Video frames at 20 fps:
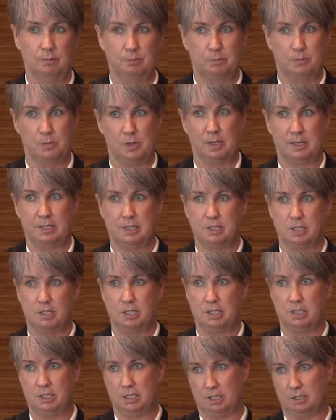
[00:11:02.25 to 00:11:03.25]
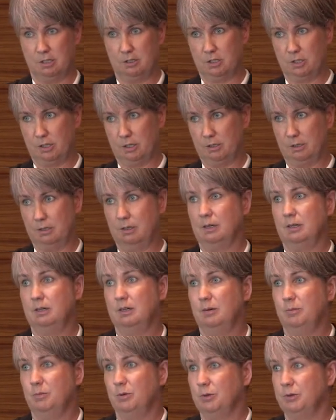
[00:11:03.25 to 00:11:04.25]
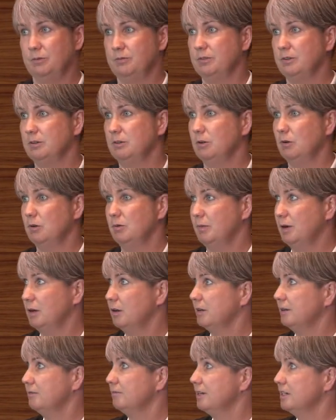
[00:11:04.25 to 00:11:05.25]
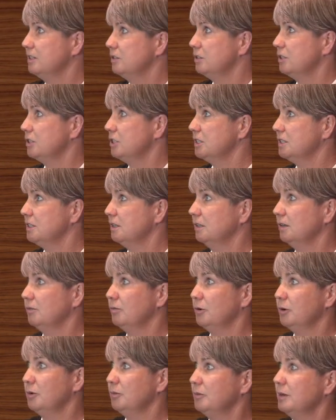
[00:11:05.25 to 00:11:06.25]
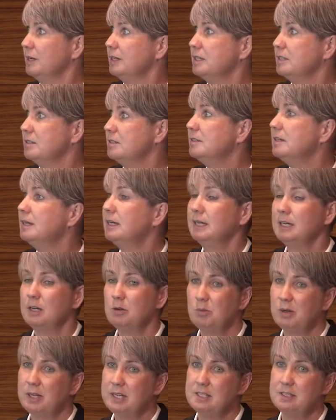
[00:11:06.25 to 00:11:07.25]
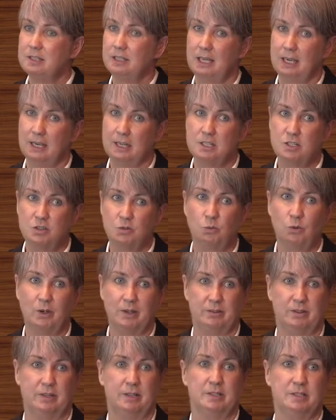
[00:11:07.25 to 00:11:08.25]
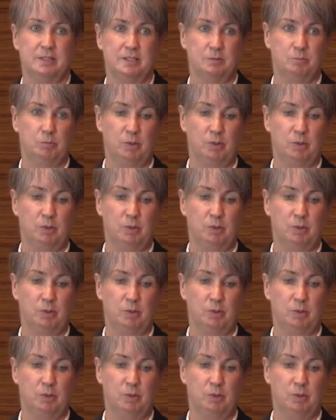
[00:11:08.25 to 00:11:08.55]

My suggestion to a number of the non Māori researchers in the room is please engage with us.